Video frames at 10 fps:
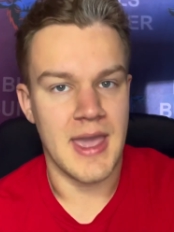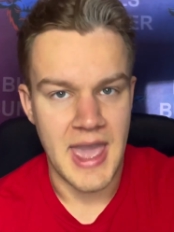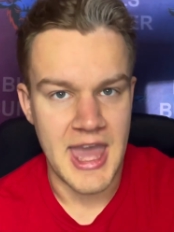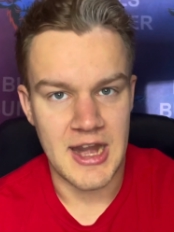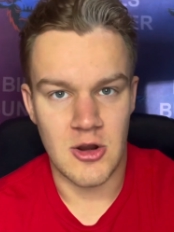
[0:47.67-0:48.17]

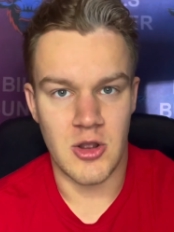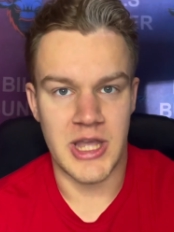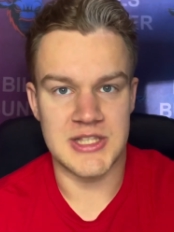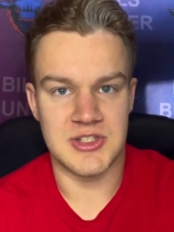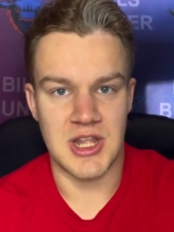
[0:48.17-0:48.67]
at
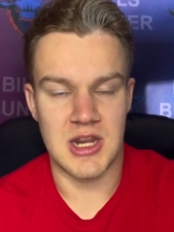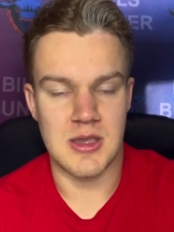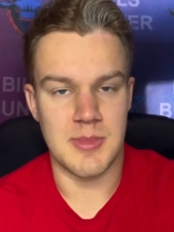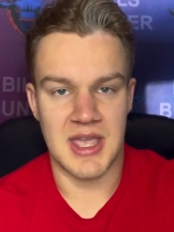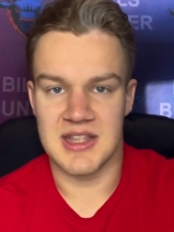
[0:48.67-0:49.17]
Arrowhead
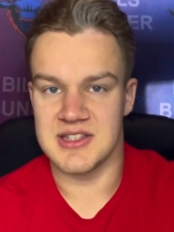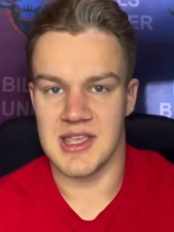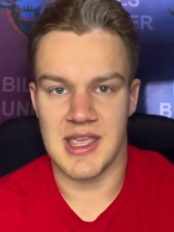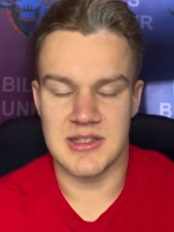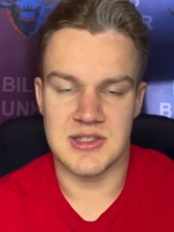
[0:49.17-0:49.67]
Stadium against the
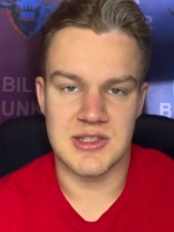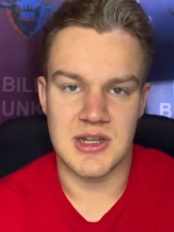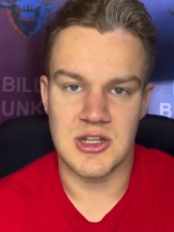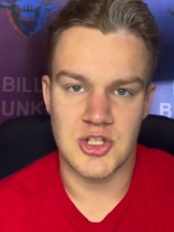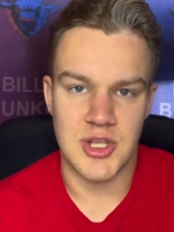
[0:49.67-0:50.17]
Kansas
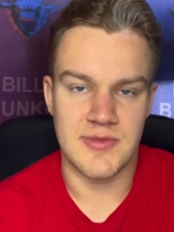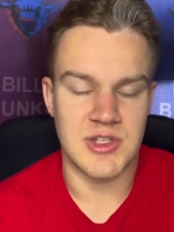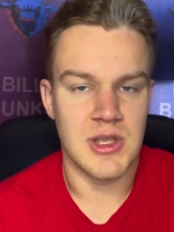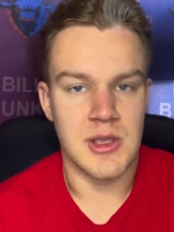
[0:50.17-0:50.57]
City Chiefs